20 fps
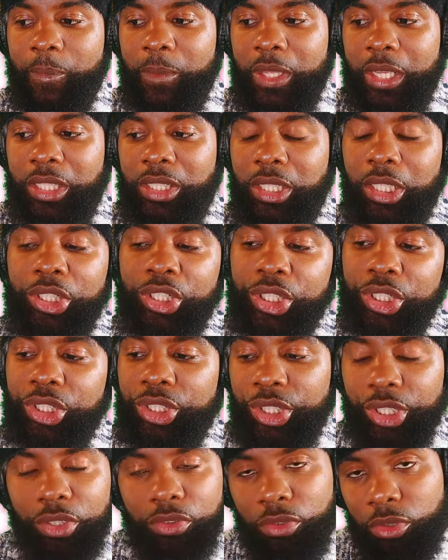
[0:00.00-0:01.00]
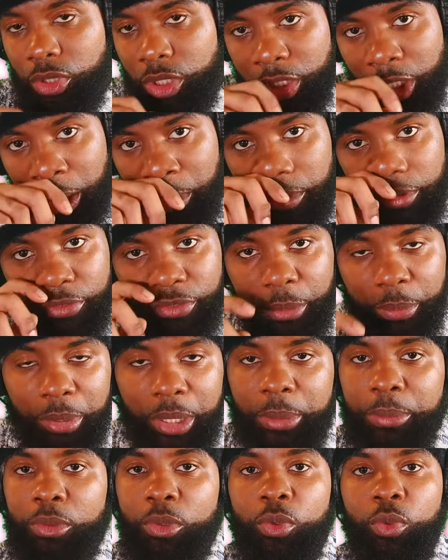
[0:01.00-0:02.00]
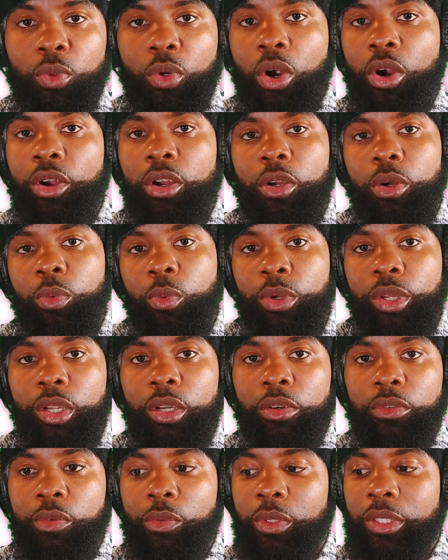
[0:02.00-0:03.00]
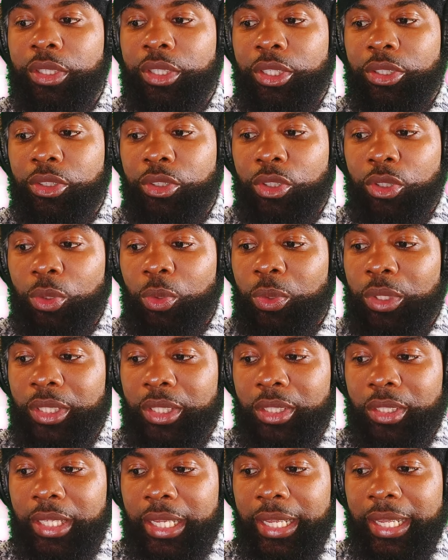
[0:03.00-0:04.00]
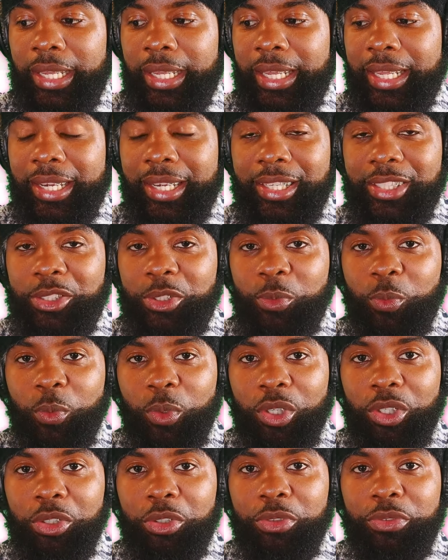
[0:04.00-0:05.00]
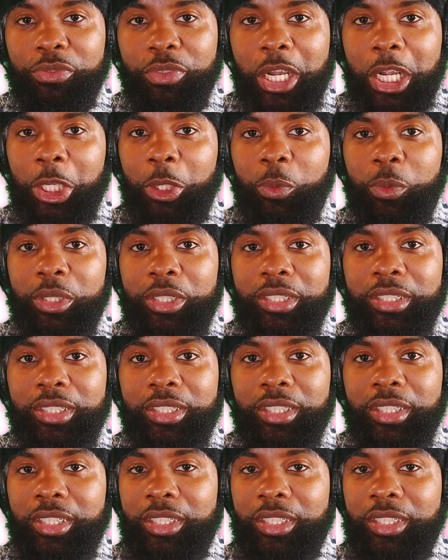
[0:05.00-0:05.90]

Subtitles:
it's such a general statement for people who aren't aware of what they're doing in this world, following